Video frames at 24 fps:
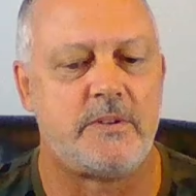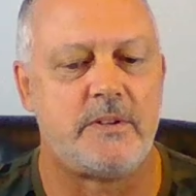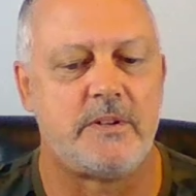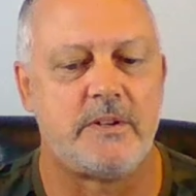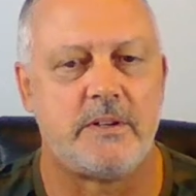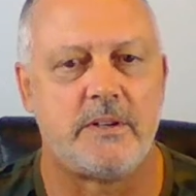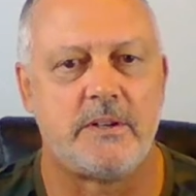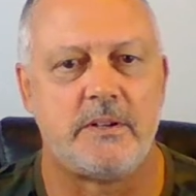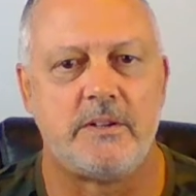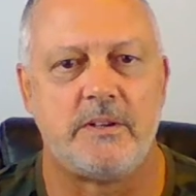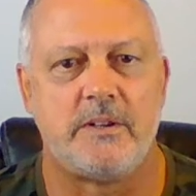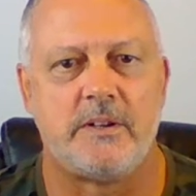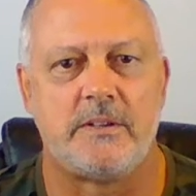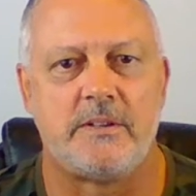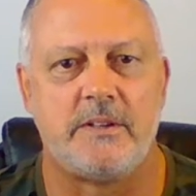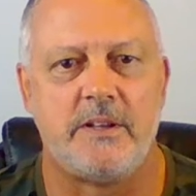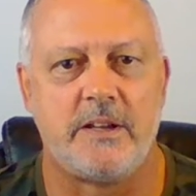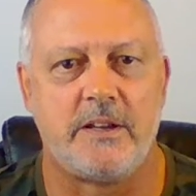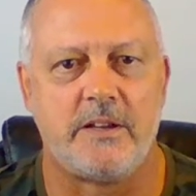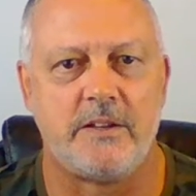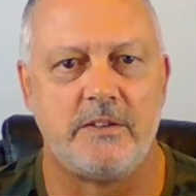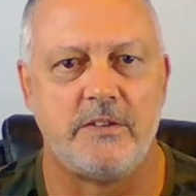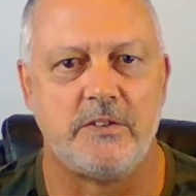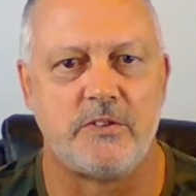not
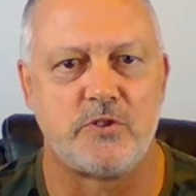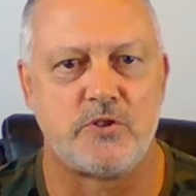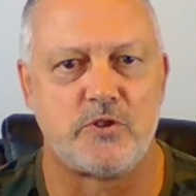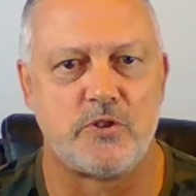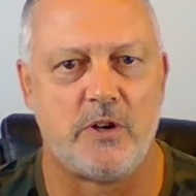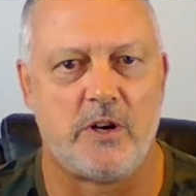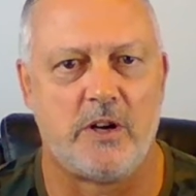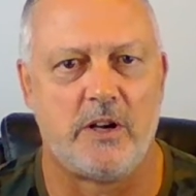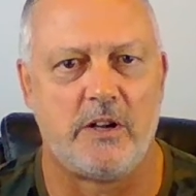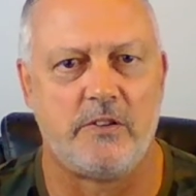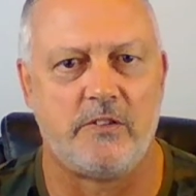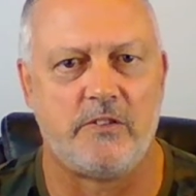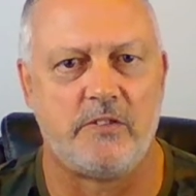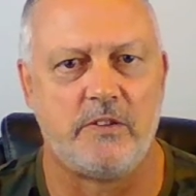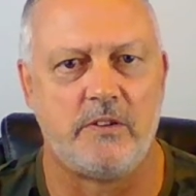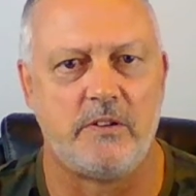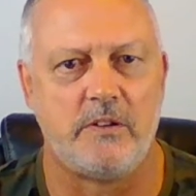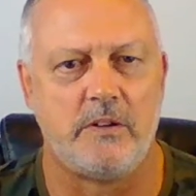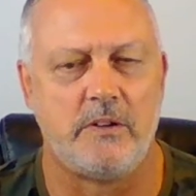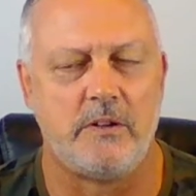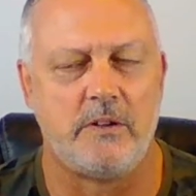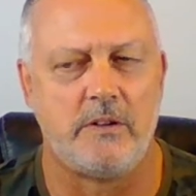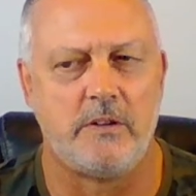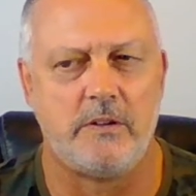taking the shots,
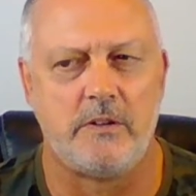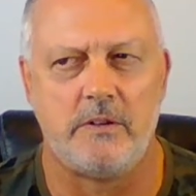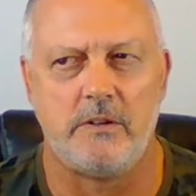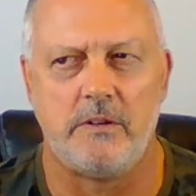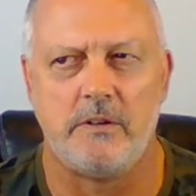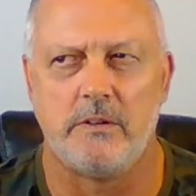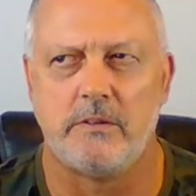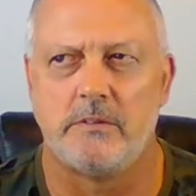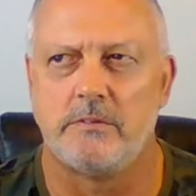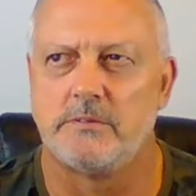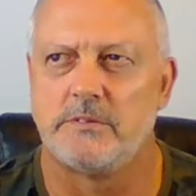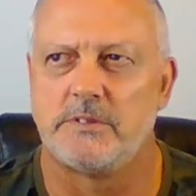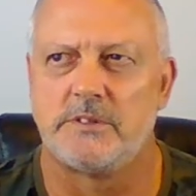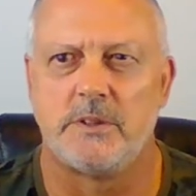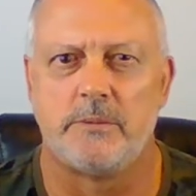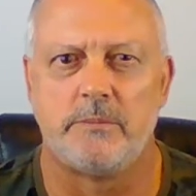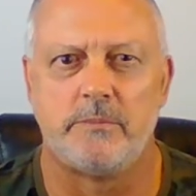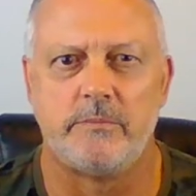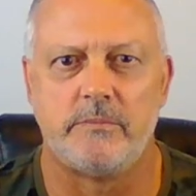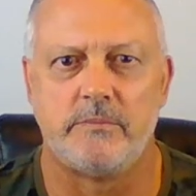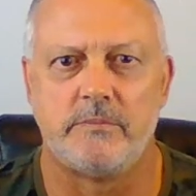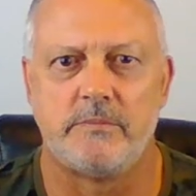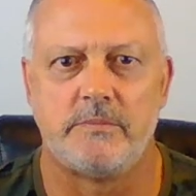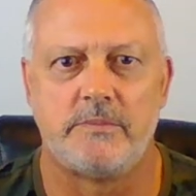and that, you know,
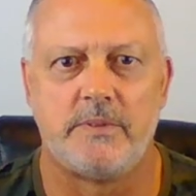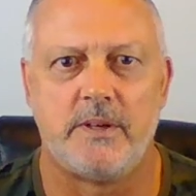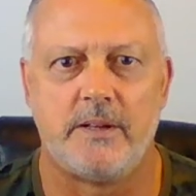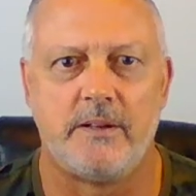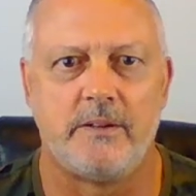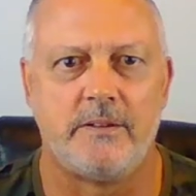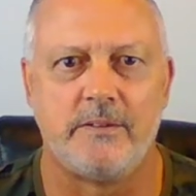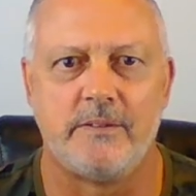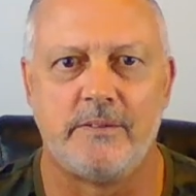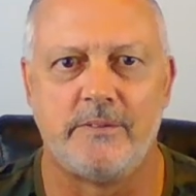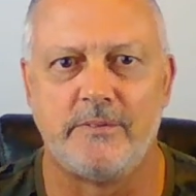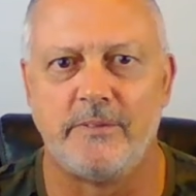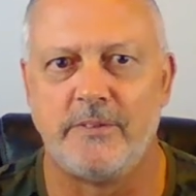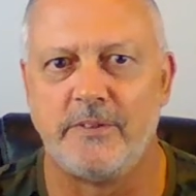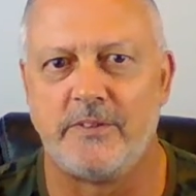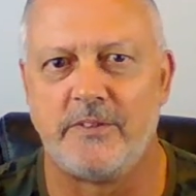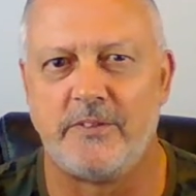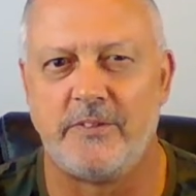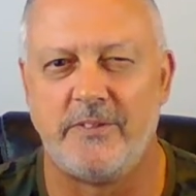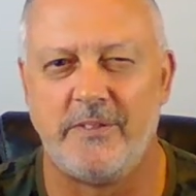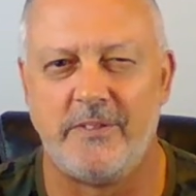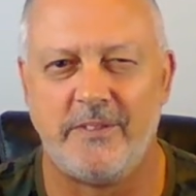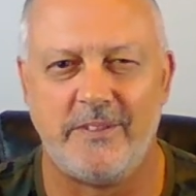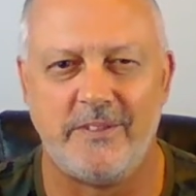some, I don't know what,
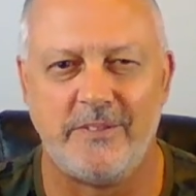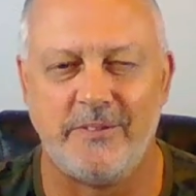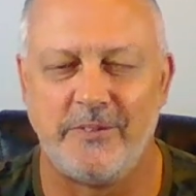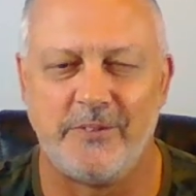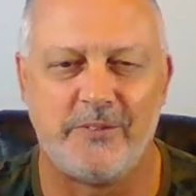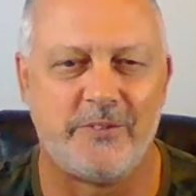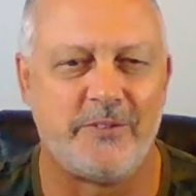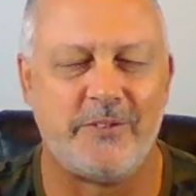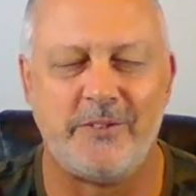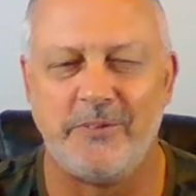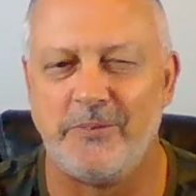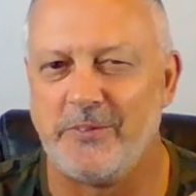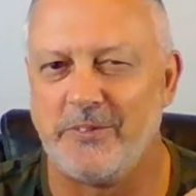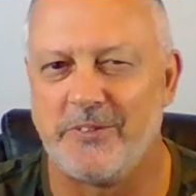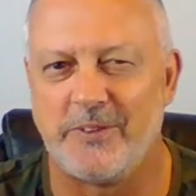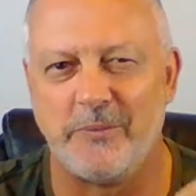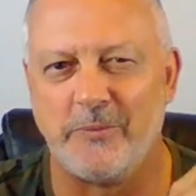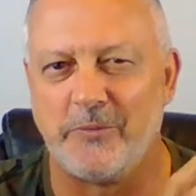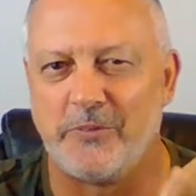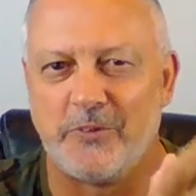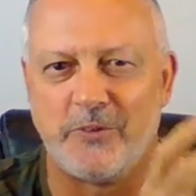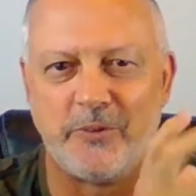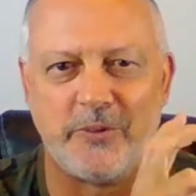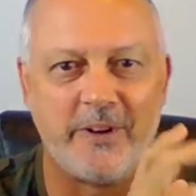there was
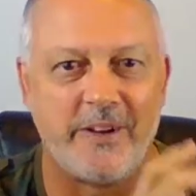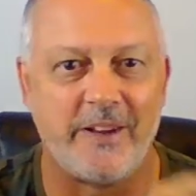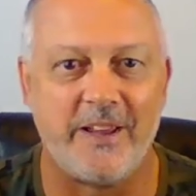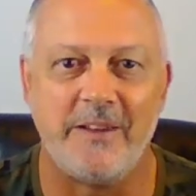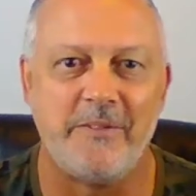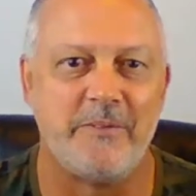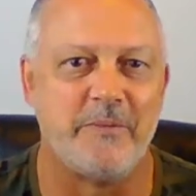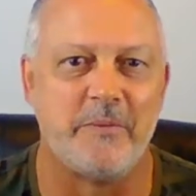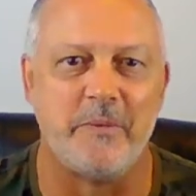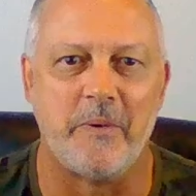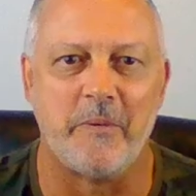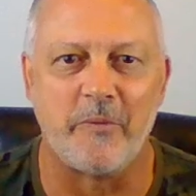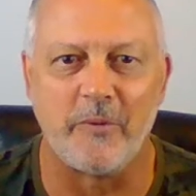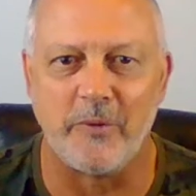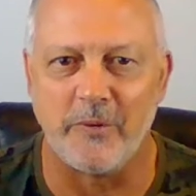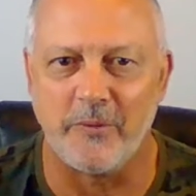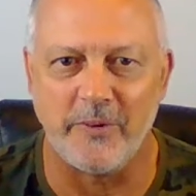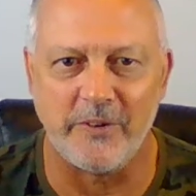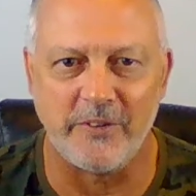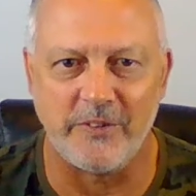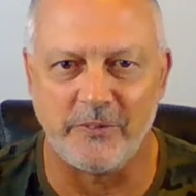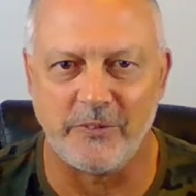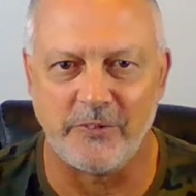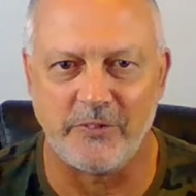some story, I can't remember
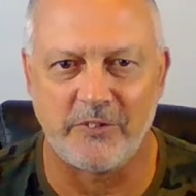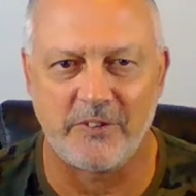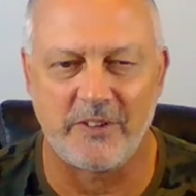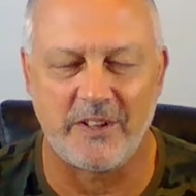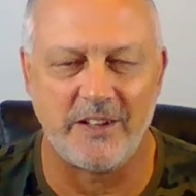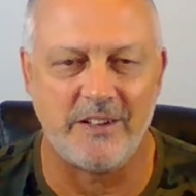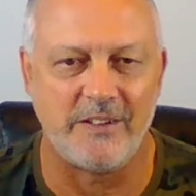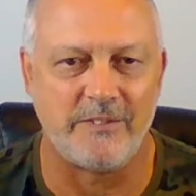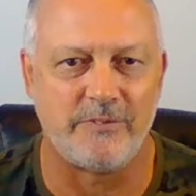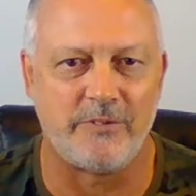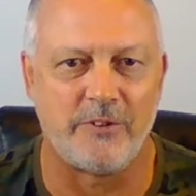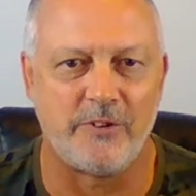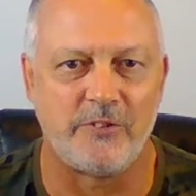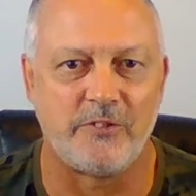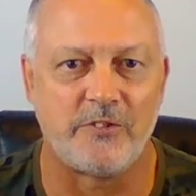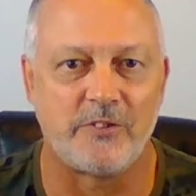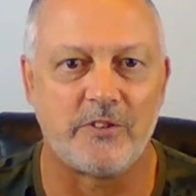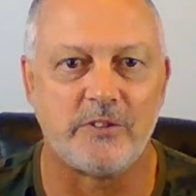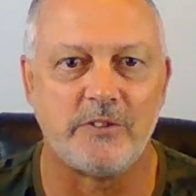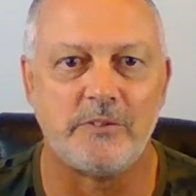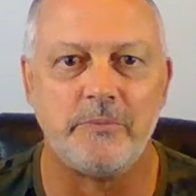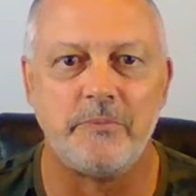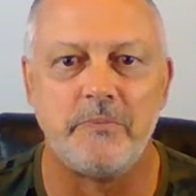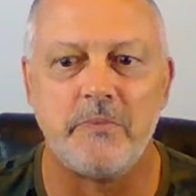what it was kind of
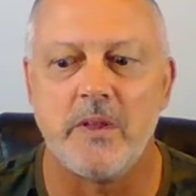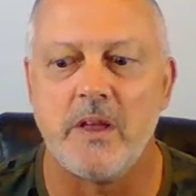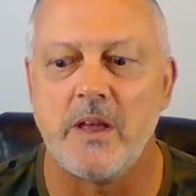farcical.